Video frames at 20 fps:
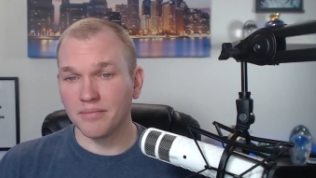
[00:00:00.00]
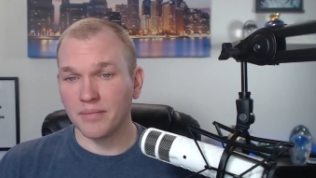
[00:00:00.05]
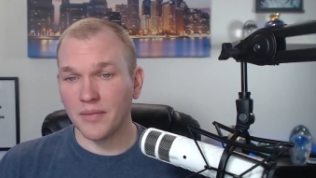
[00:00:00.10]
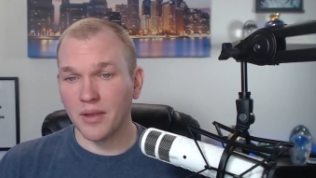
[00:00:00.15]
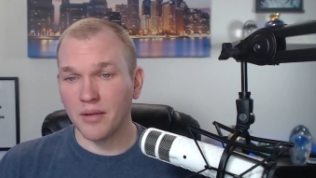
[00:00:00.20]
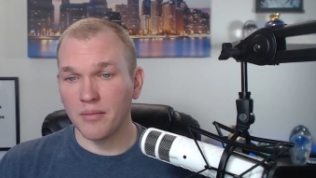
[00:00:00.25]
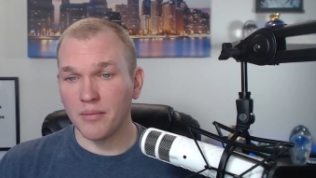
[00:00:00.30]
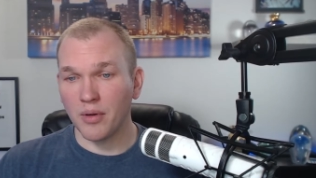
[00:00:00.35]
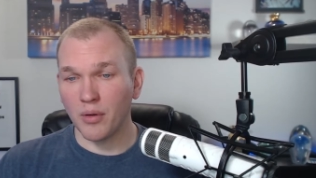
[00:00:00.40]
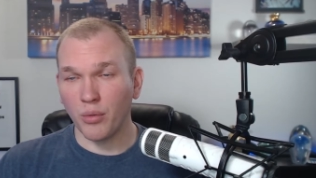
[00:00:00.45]

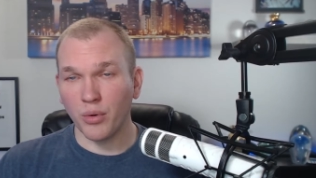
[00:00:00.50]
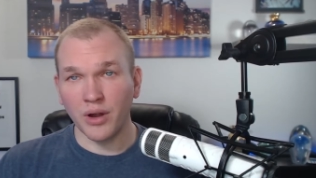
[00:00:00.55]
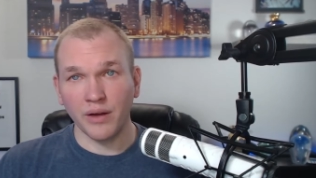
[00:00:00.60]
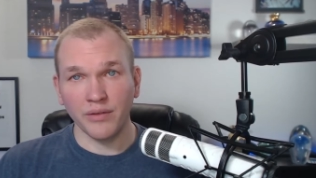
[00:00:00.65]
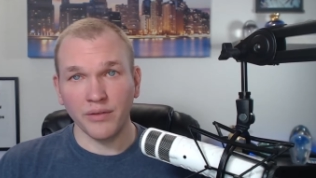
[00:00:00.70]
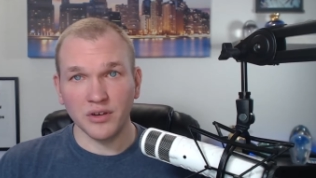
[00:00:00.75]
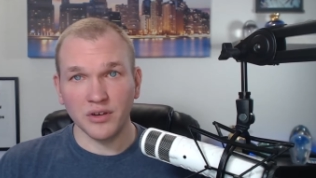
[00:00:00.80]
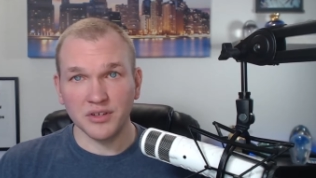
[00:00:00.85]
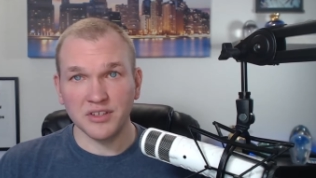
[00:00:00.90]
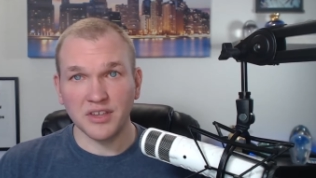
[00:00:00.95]
But whatever
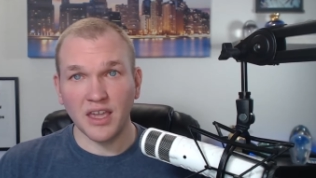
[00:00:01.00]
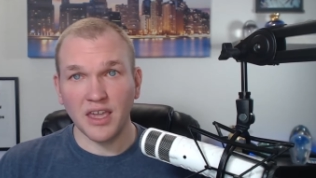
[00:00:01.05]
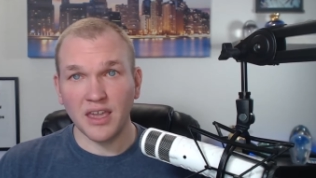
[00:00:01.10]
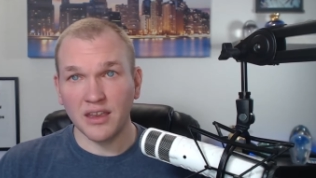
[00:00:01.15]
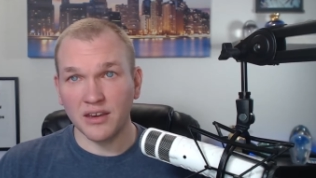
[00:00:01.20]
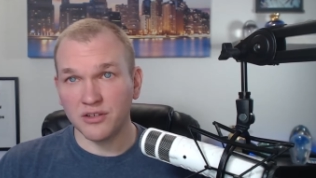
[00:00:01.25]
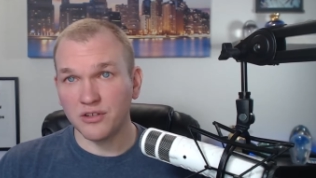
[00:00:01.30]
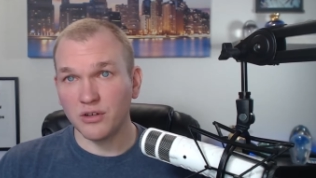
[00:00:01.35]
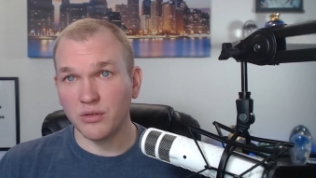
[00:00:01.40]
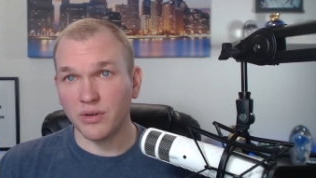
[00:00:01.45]
you're saying
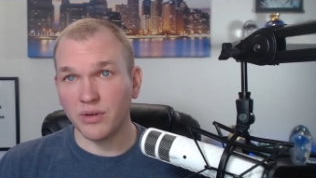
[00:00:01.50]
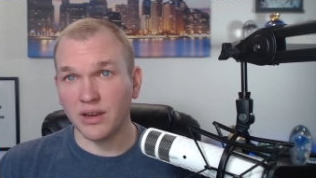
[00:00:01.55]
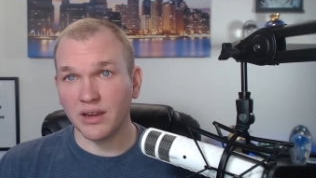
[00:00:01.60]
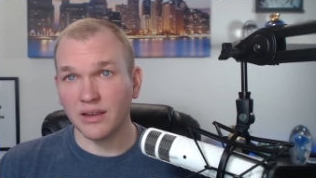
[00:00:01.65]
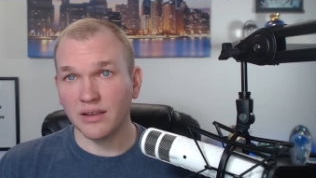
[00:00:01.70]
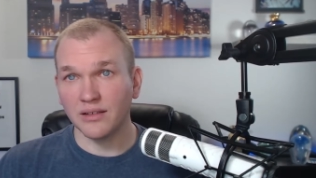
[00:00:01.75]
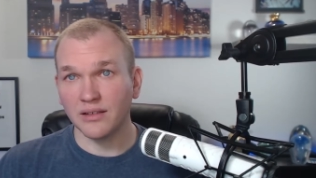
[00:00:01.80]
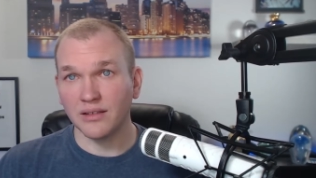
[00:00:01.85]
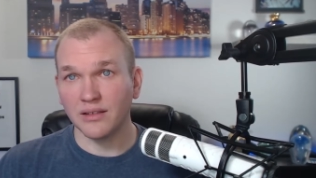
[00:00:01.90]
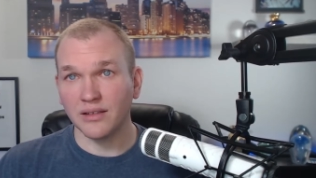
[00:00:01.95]
and
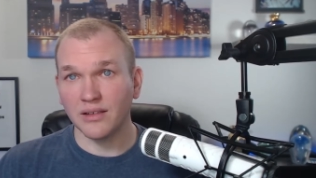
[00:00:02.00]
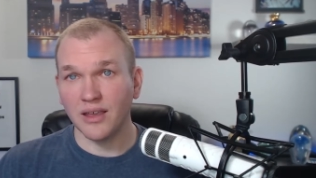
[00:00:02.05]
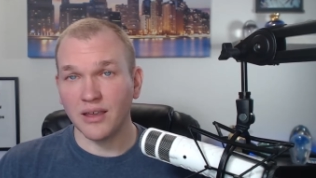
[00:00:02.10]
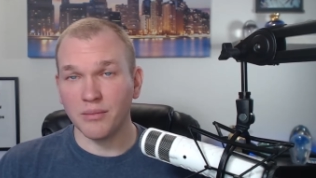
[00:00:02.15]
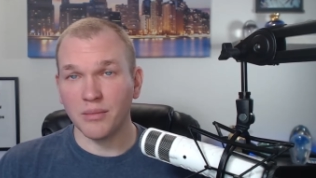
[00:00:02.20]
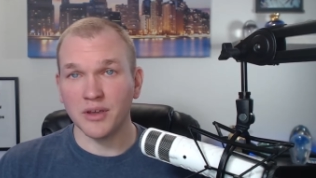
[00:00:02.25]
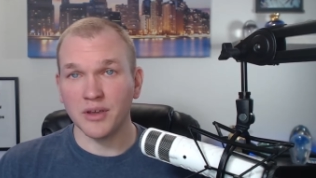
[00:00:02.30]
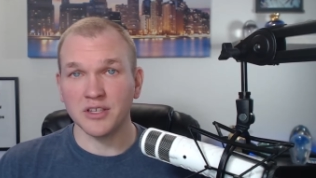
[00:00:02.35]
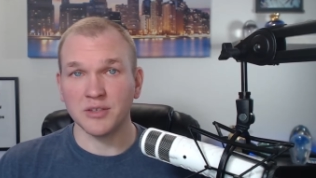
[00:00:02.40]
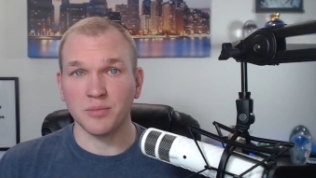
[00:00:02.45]
doing, it
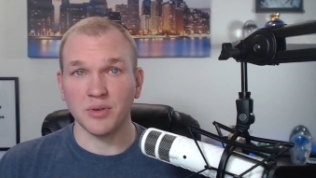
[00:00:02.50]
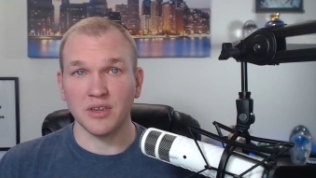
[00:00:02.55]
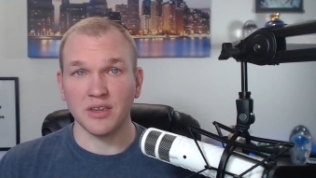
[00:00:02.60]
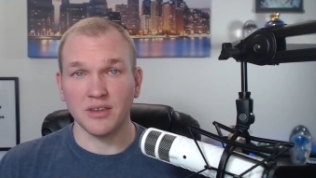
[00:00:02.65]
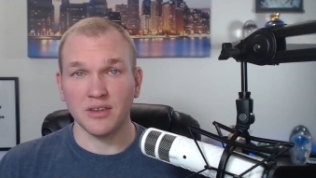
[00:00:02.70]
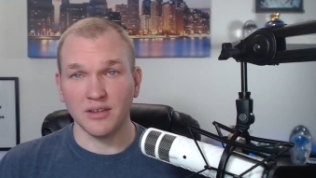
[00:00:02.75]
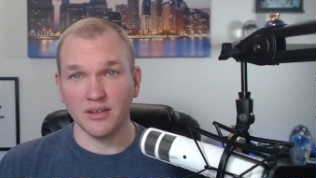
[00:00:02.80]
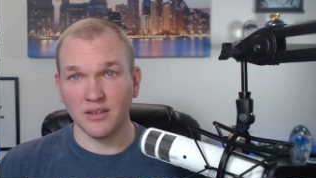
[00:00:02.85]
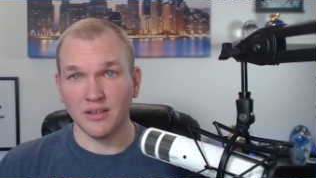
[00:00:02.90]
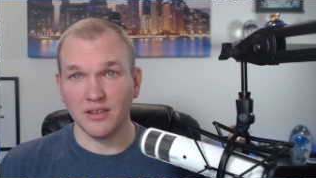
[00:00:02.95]
must
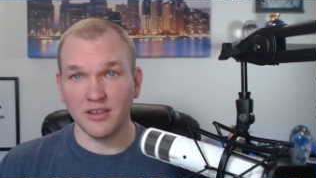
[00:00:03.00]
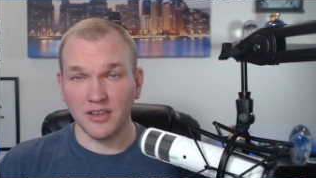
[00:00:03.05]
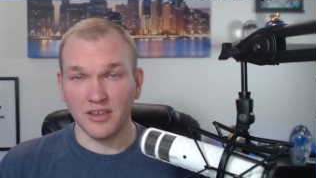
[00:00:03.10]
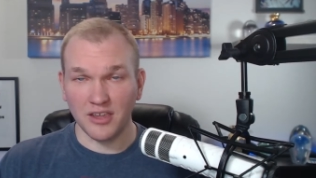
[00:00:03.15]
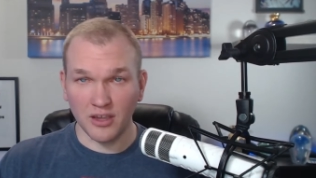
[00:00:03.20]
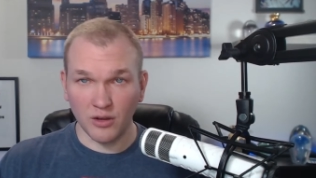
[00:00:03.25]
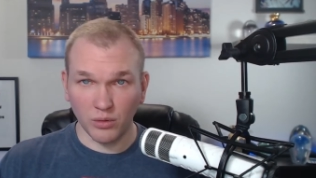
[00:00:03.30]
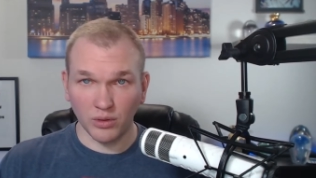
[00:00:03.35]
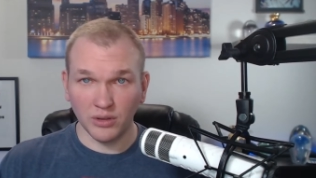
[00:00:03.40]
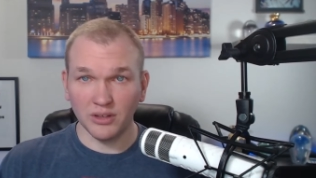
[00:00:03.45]
be
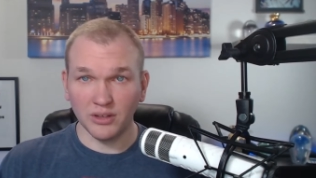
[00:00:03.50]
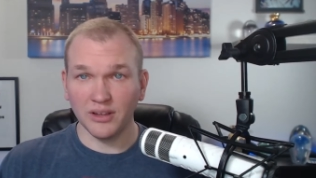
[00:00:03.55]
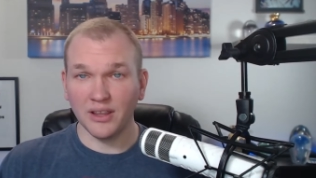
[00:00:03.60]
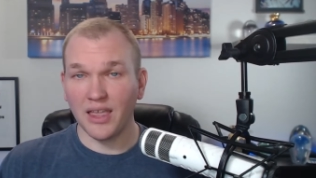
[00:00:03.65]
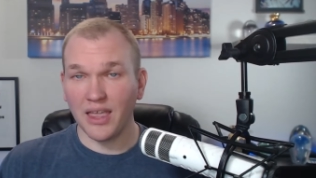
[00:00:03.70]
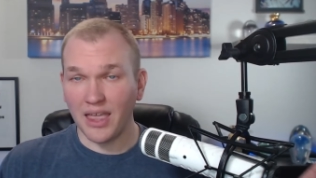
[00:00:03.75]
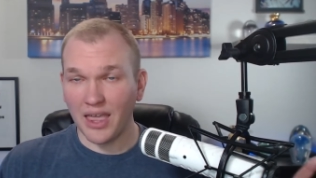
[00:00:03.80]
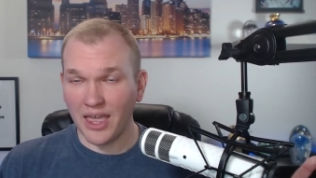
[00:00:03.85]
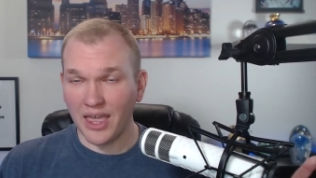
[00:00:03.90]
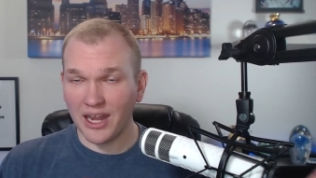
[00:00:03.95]
equal
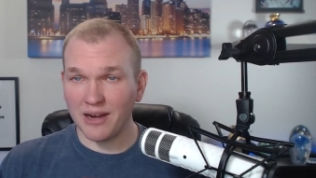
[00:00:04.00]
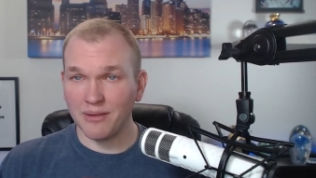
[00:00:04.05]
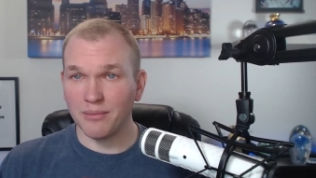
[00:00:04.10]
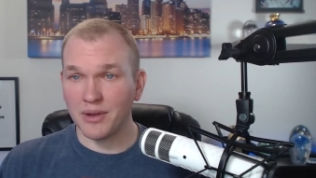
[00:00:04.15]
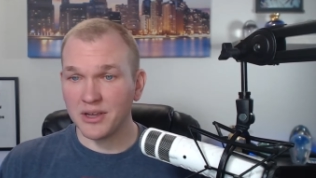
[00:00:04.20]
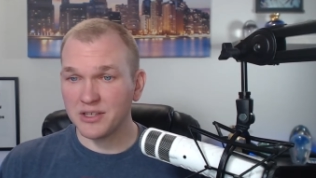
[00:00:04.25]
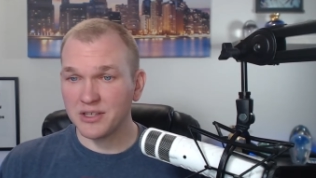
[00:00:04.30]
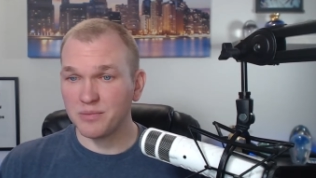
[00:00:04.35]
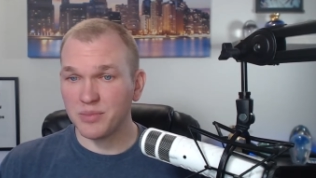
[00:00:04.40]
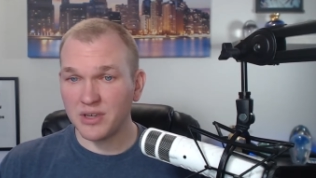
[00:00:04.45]
and it
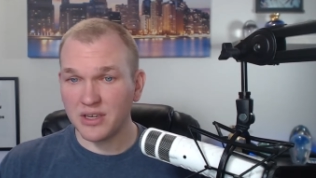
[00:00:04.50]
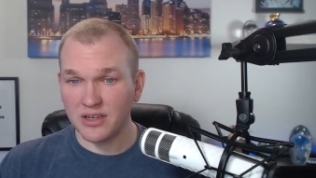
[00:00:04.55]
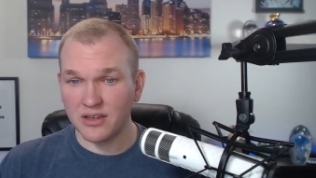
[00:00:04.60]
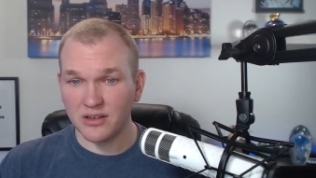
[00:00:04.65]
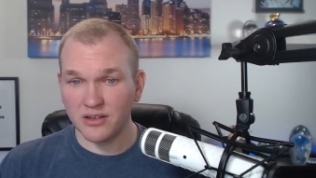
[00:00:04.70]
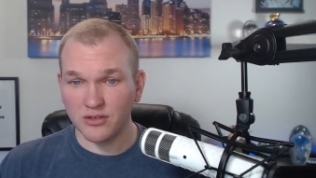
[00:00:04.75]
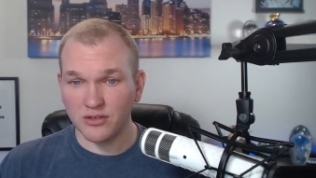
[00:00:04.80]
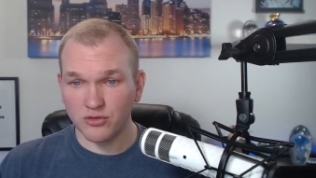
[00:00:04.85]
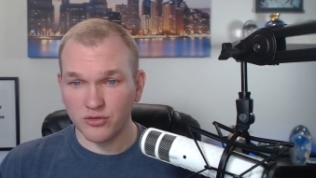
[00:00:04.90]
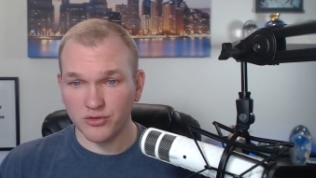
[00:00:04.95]
must be
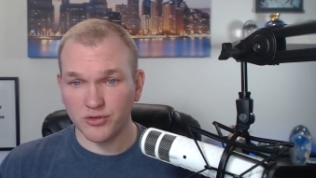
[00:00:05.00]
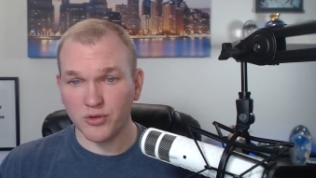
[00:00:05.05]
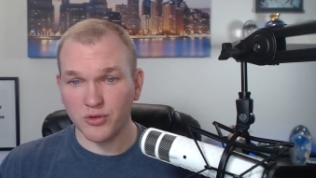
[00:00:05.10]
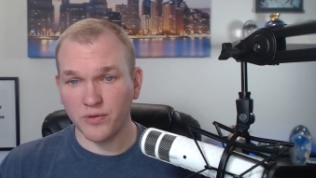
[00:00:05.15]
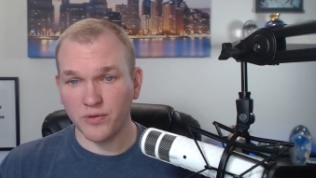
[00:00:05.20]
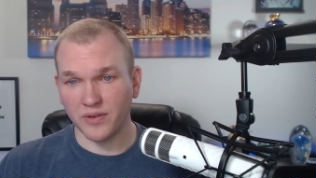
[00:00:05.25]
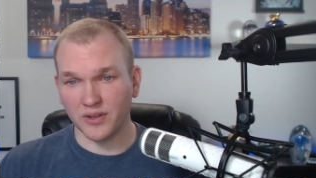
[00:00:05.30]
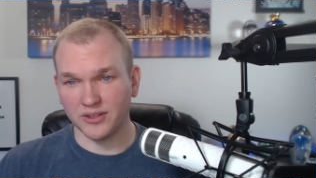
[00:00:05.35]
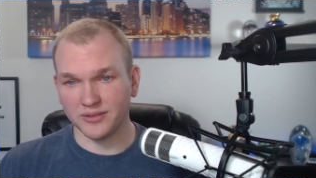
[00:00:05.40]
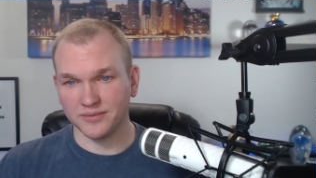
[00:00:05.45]
truthful.